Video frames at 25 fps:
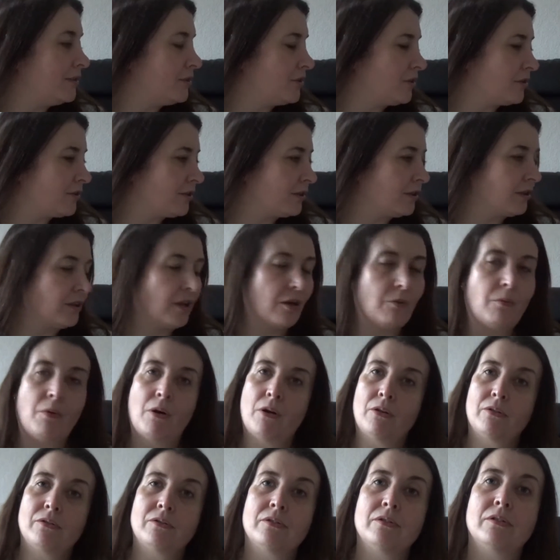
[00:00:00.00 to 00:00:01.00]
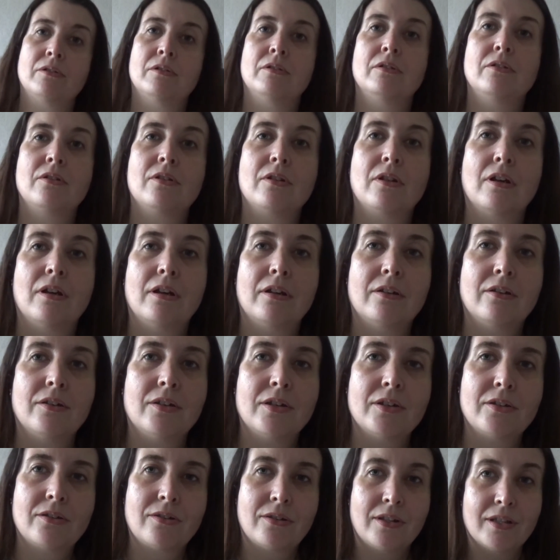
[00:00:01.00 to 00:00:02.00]
doesn't go on
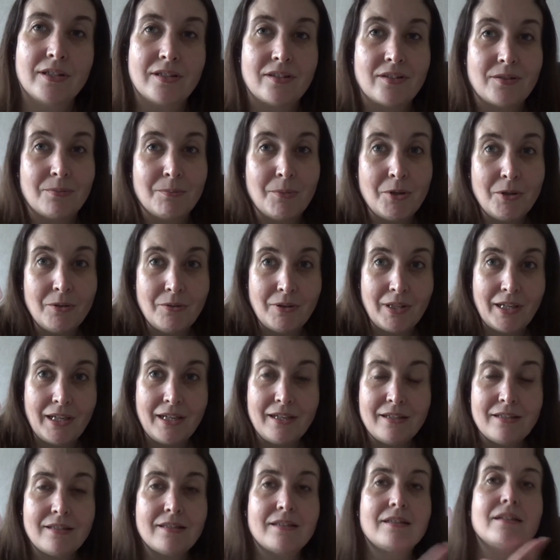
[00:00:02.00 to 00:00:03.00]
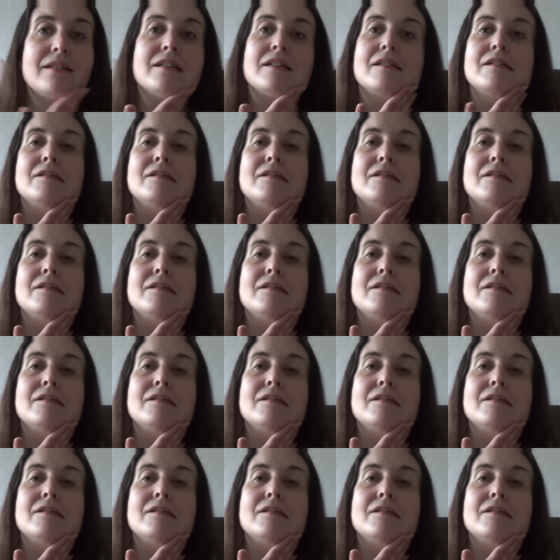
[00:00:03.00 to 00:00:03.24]
the smoothest.